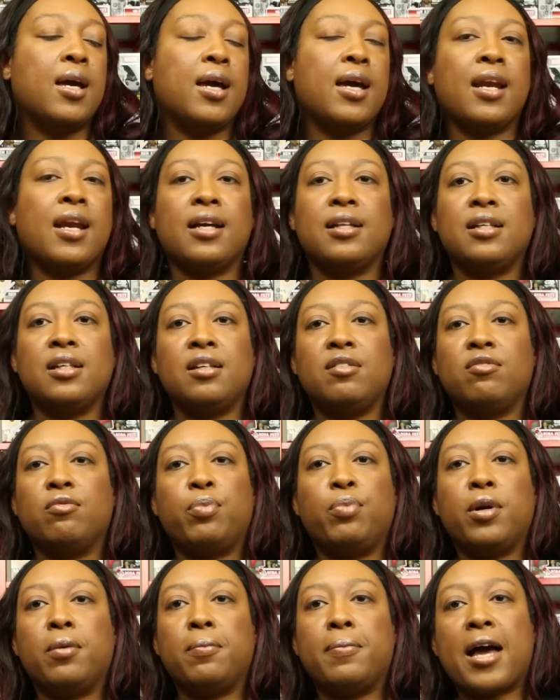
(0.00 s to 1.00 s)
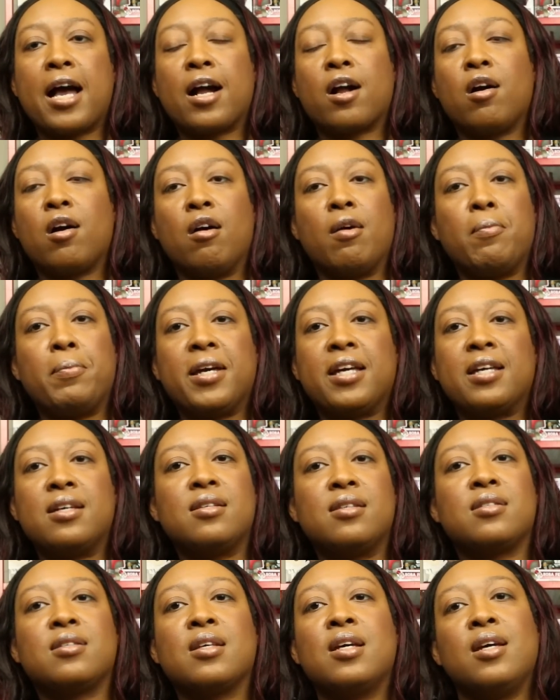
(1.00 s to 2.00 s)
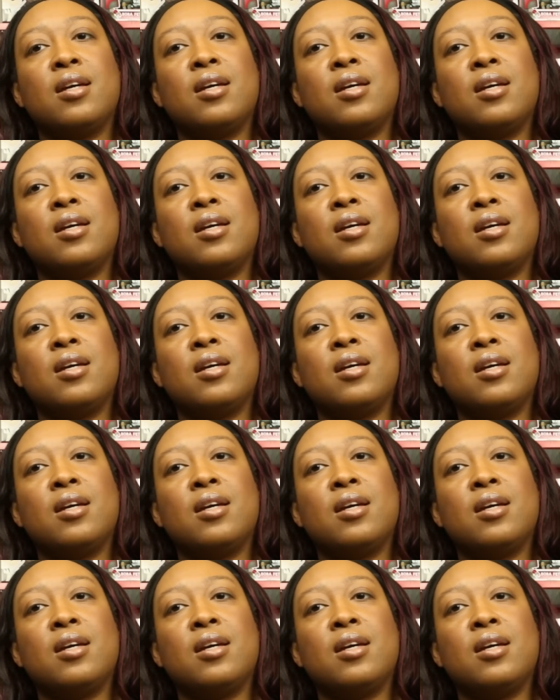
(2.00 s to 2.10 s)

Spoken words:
and I didn't even put them back on because,